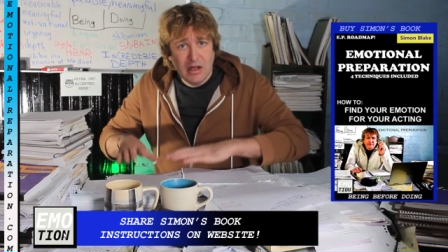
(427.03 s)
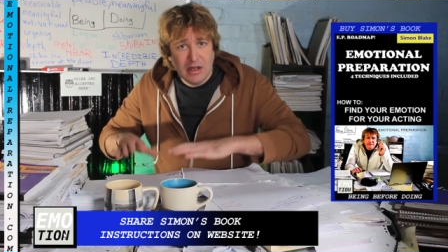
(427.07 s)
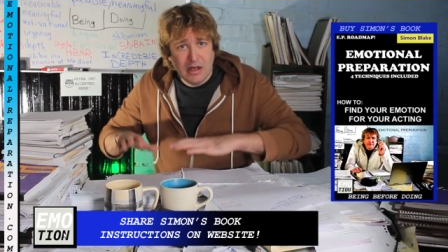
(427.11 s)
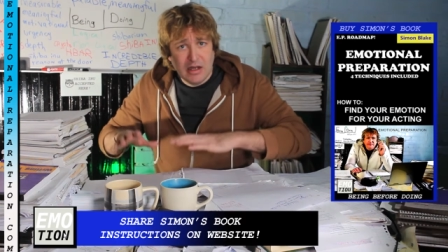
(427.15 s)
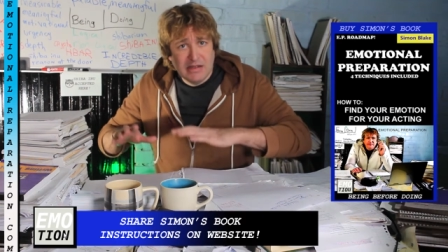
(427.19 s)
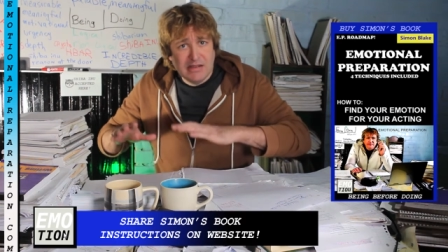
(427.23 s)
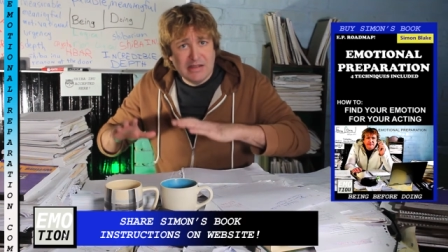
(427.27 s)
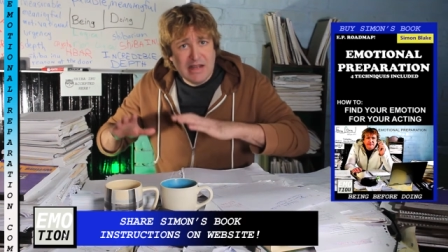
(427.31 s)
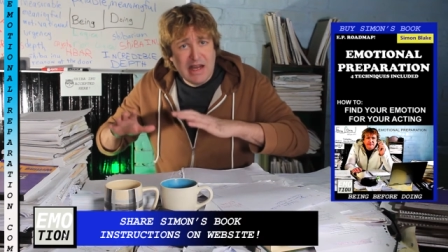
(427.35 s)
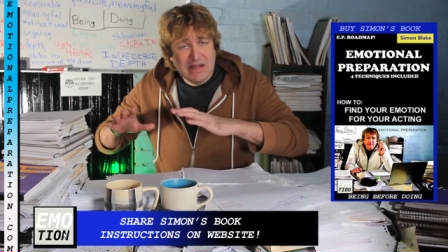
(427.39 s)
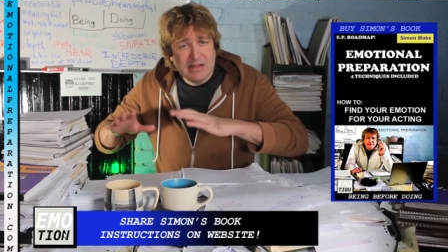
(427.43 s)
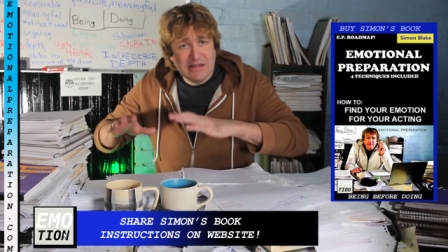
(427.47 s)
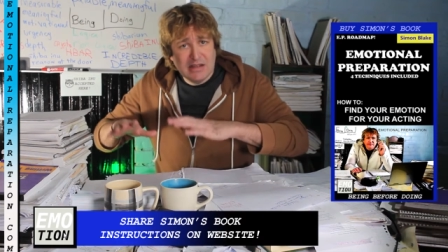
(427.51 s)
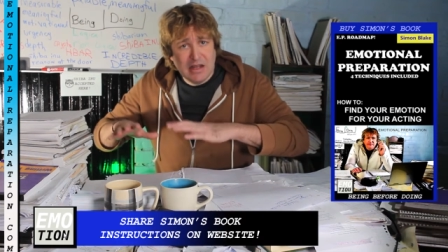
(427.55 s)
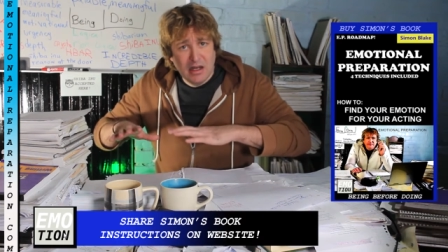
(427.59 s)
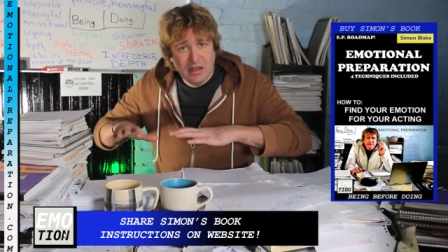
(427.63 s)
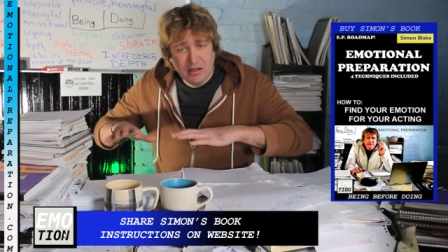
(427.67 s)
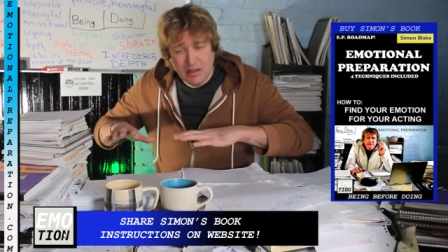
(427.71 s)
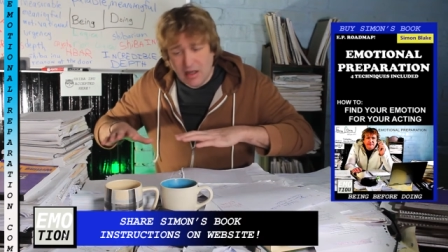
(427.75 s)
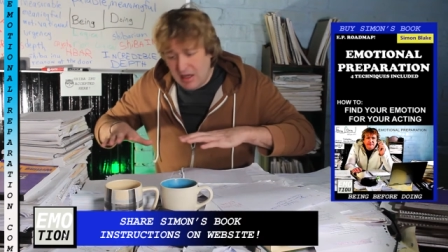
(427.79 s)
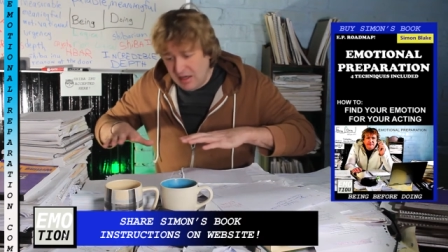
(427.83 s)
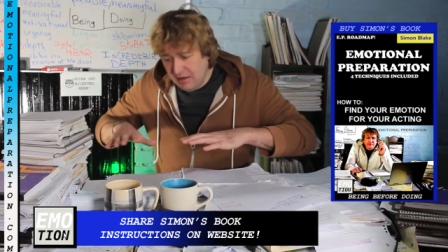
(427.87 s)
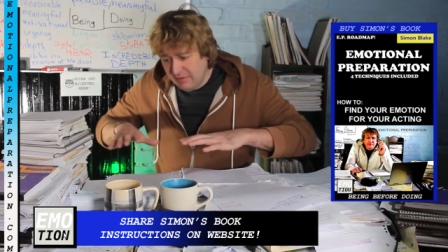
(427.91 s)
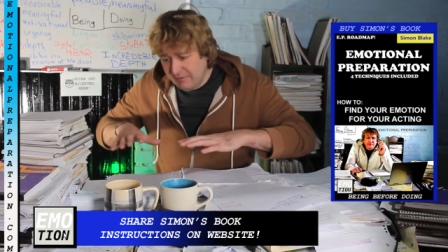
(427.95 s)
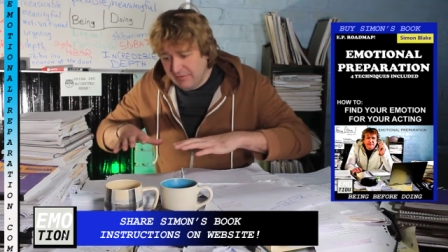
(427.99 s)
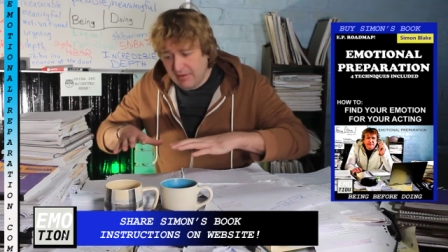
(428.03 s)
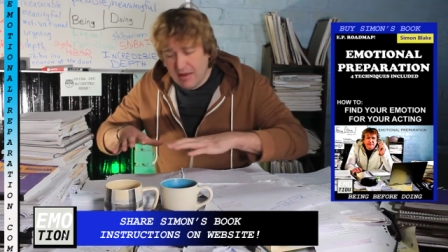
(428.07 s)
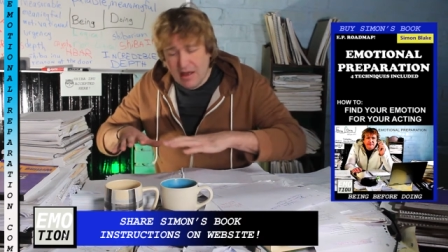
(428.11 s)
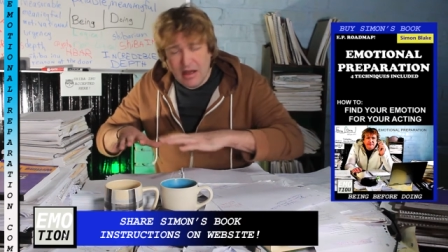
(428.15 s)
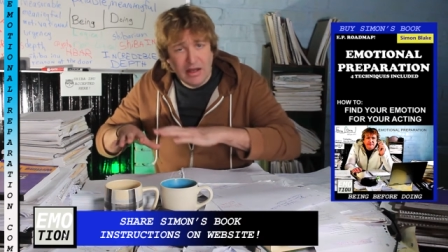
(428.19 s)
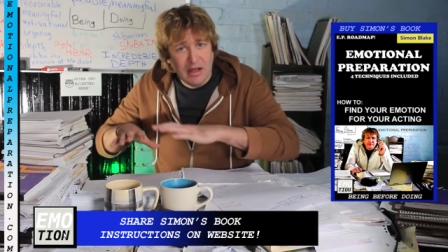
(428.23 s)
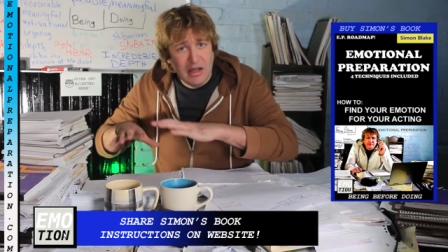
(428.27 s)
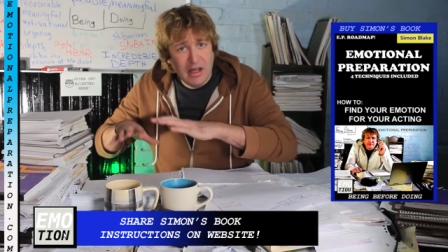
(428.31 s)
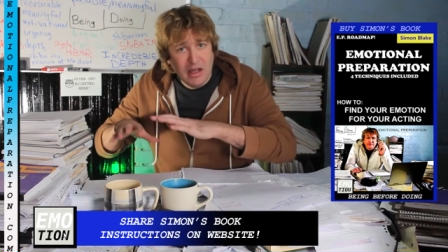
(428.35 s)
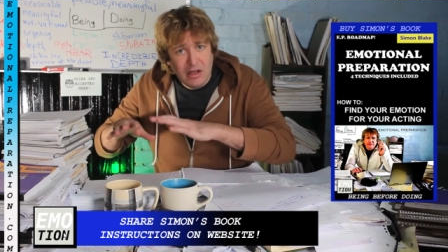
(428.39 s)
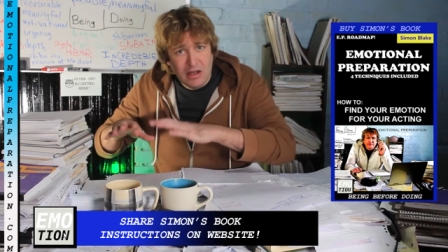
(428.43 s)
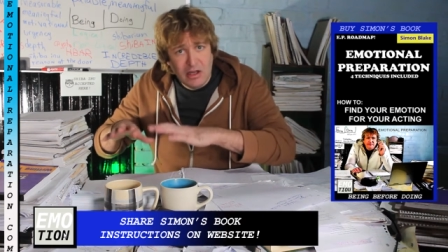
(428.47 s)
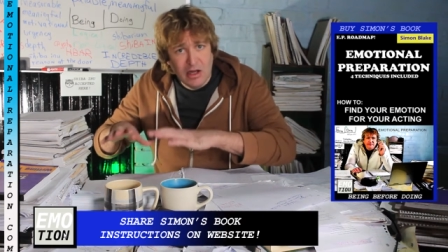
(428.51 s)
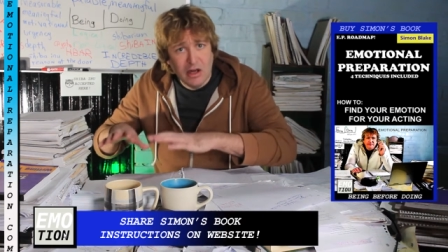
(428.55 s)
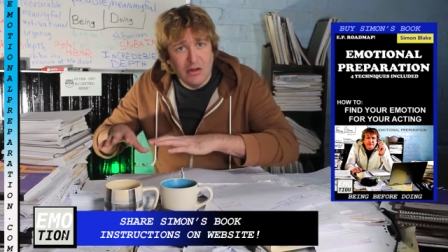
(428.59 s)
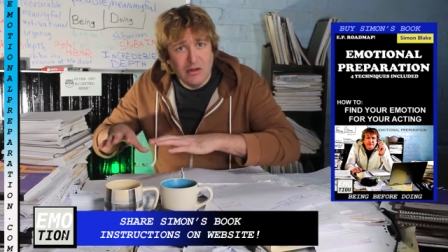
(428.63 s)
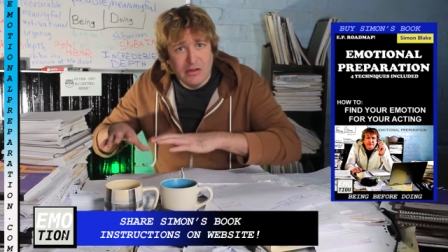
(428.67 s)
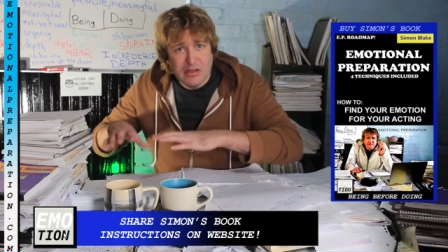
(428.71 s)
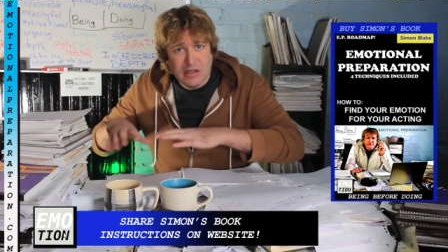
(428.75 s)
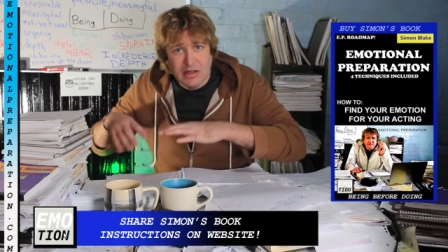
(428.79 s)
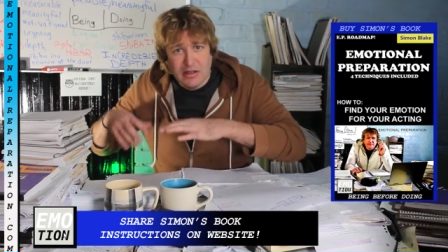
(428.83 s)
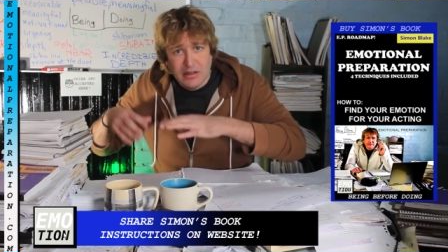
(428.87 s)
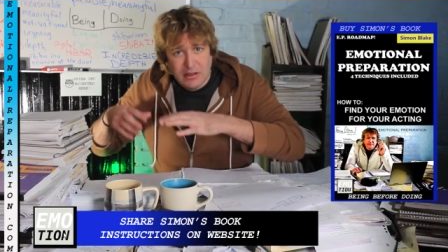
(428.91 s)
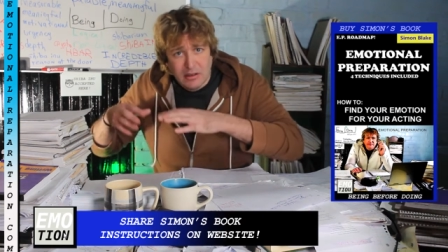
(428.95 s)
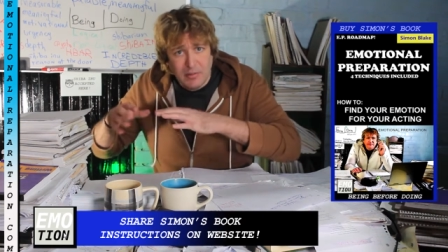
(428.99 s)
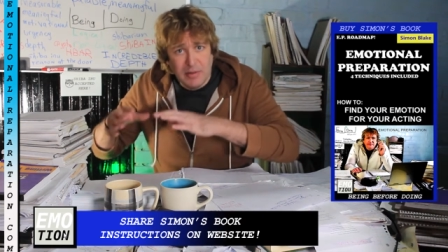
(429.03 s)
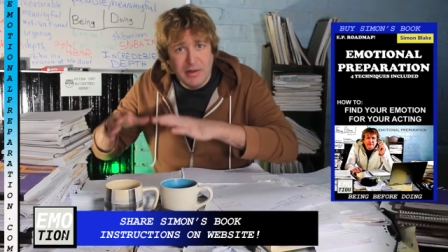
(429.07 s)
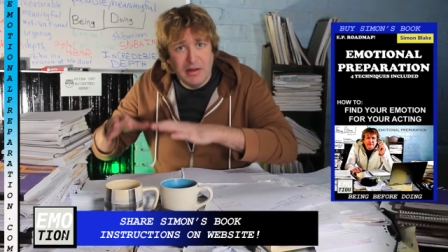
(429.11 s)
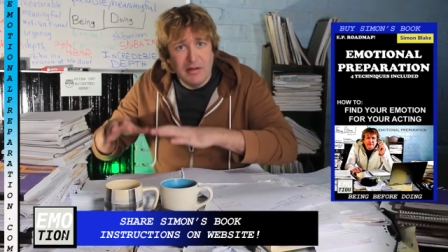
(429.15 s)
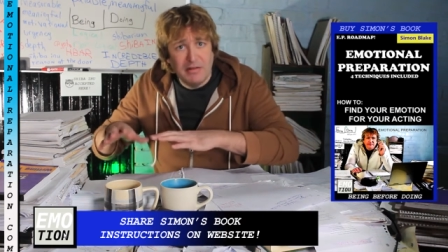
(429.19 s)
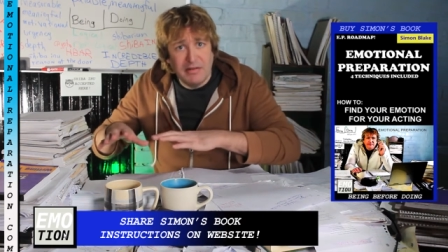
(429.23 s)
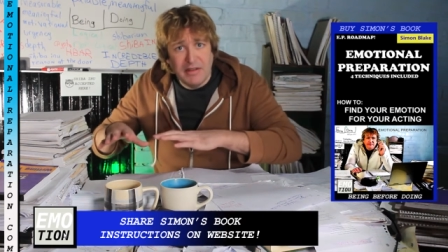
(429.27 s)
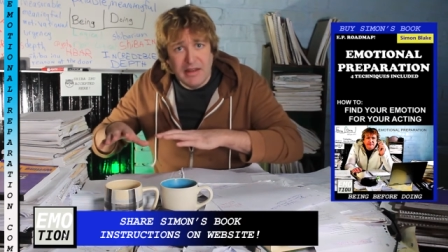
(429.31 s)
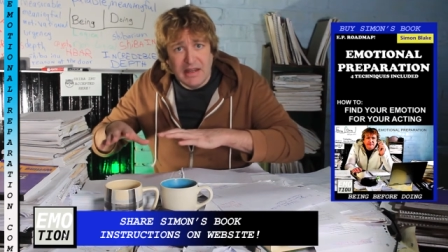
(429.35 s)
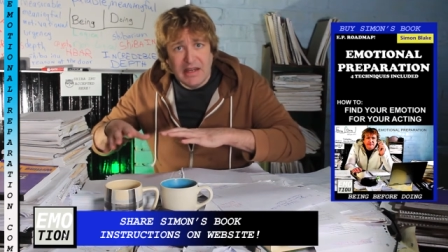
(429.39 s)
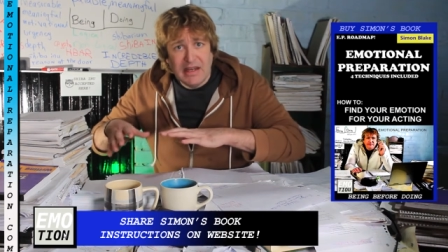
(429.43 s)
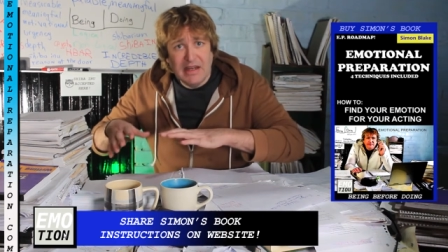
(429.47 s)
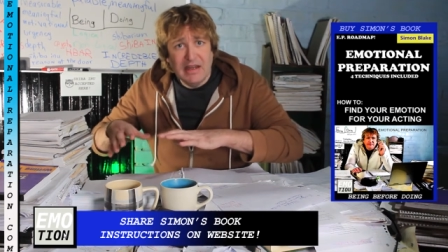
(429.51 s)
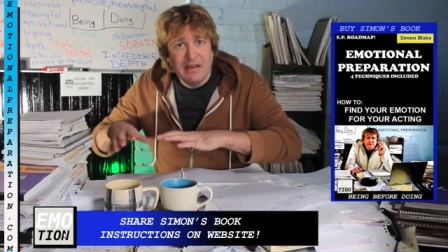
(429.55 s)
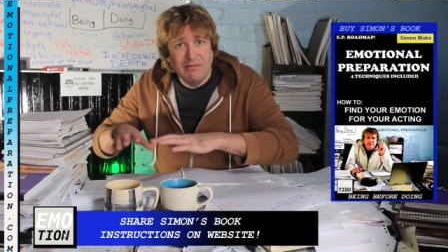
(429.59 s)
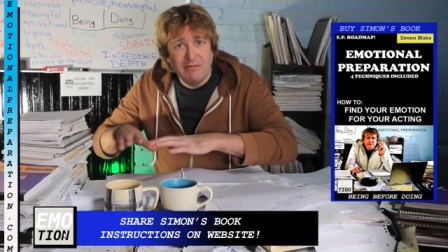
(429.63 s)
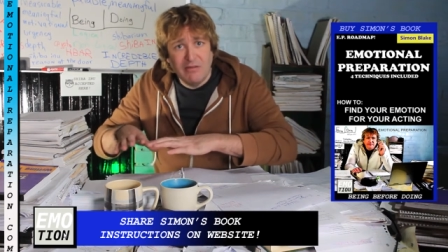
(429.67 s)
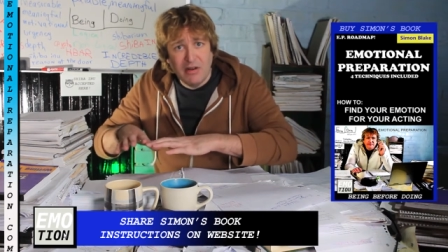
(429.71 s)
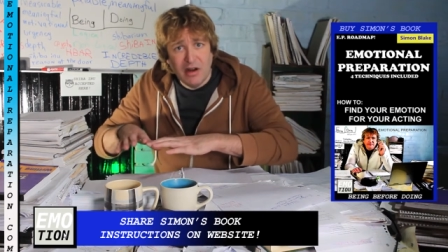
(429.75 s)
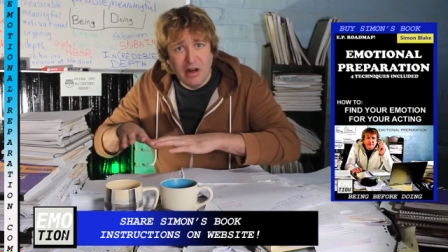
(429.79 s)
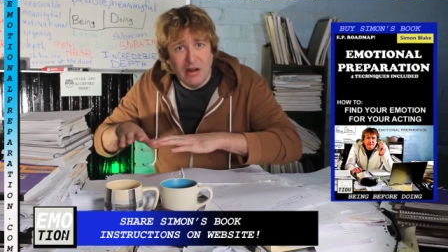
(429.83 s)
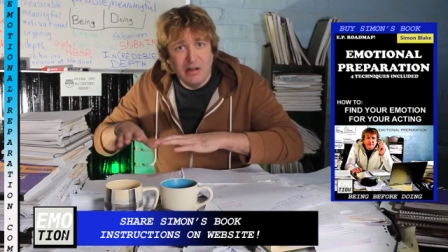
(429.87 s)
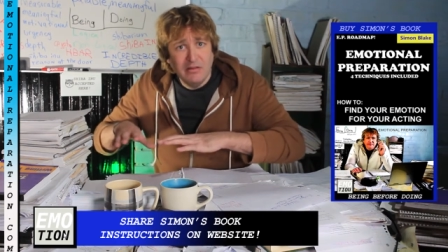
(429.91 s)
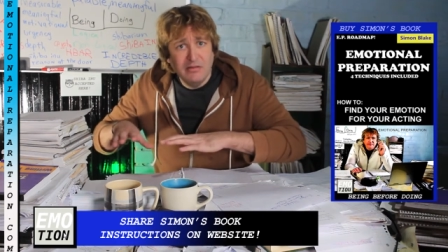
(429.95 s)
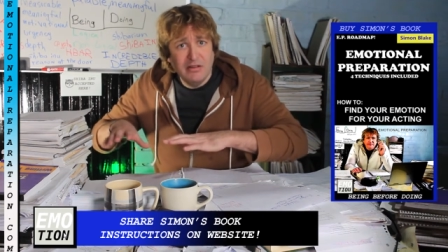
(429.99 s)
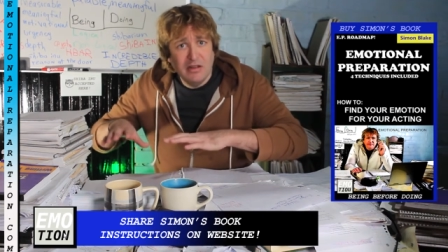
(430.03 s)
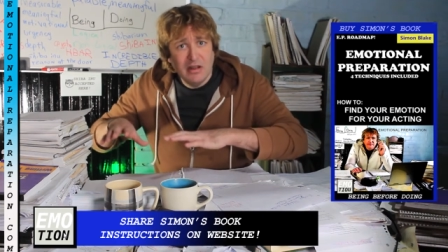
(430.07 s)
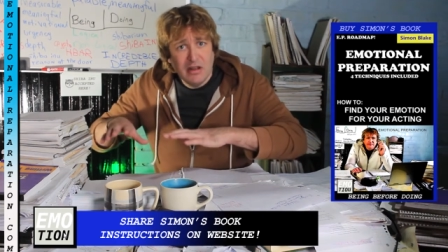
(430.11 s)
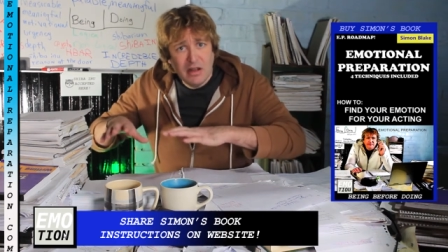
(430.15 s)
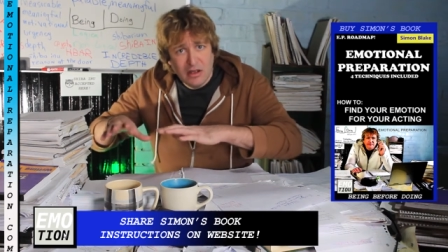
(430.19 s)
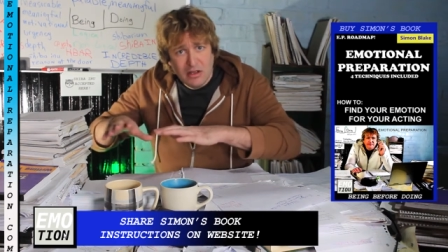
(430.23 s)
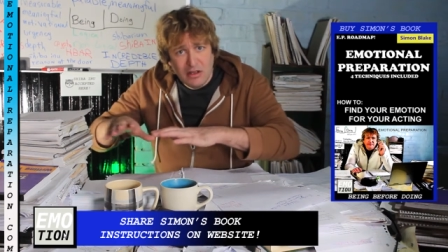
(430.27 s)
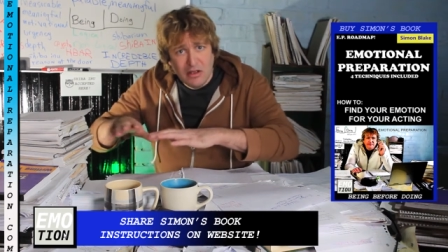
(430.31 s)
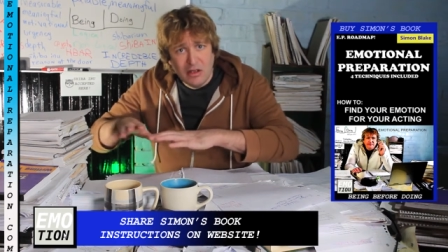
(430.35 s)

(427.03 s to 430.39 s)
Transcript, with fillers: Because that's a lot of like, you know, there's a little bit of thinking involved.